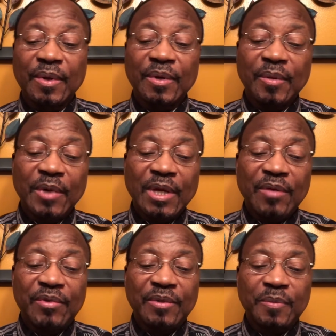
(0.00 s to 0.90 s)
Number
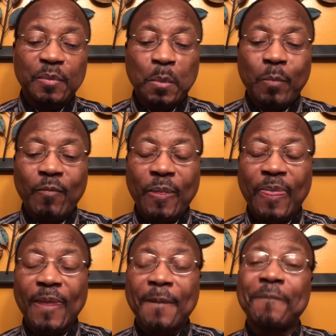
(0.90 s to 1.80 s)
11.
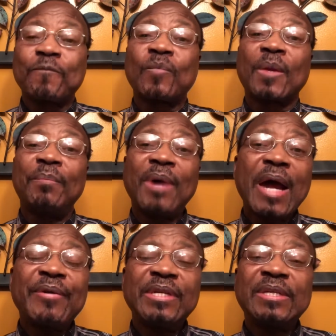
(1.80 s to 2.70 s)

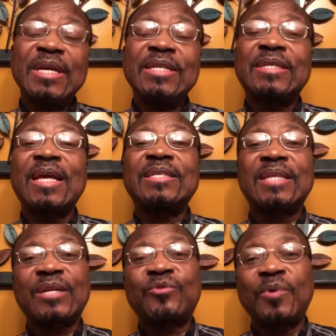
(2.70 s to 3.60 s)
Marriage is a
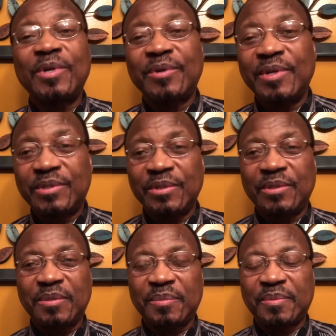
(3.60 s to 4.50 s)
sexual
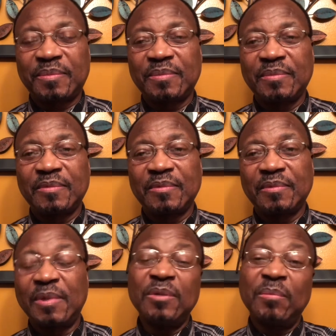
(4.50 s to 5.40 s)
relationship.
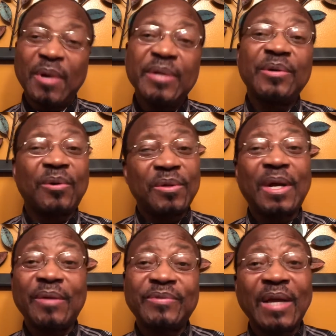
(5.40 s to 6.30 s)
When you marry, you're going to
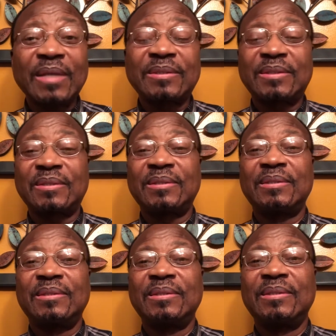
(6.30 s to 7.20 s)
have sex.
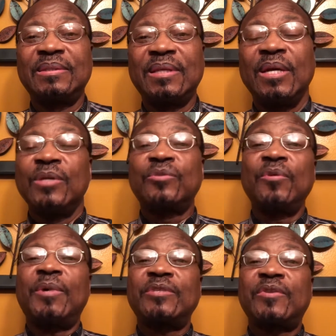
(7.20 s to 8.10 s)
So we
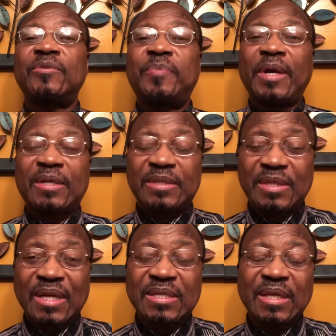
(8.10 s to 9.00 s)
must respect
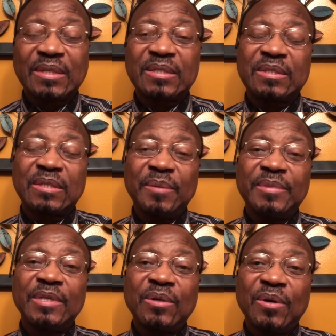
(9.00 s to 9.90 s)
sex as
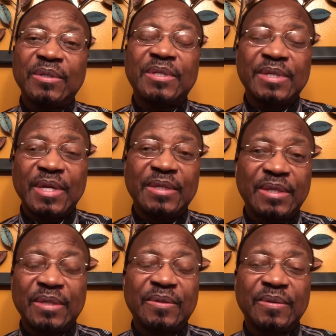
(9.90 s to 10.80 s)
something God created,